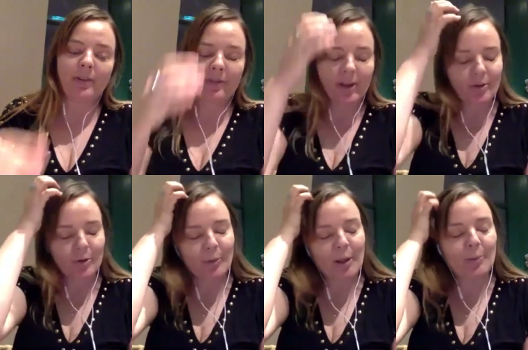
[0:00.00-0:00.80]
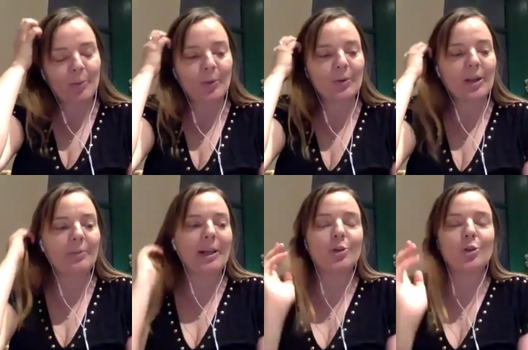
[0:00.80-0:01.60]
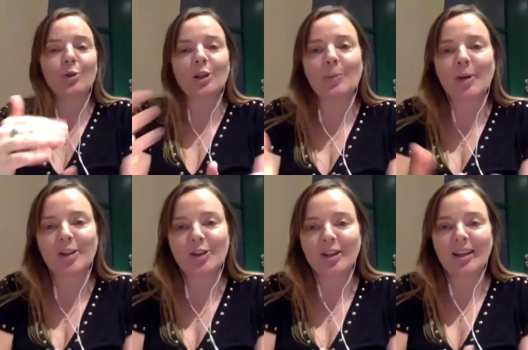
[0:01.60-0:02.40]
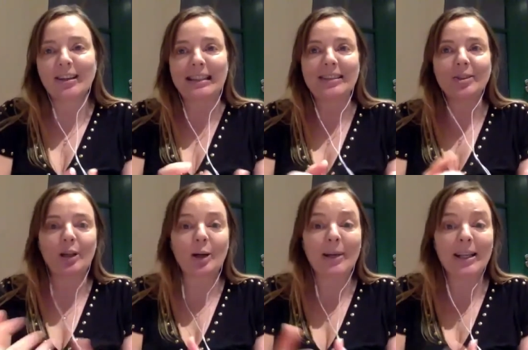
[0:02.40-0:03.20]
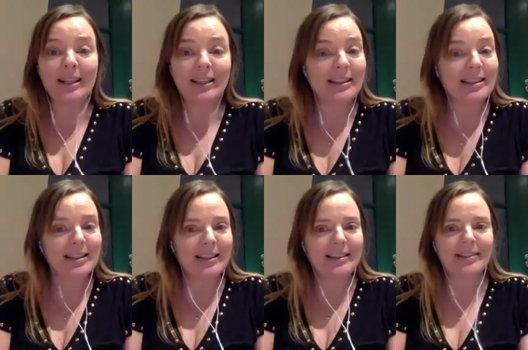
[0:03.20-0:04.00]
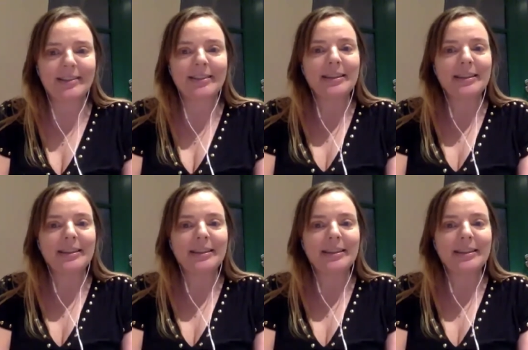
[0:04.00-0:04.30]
years old people, they've been through the Depression, they're like, oh, I might need this later.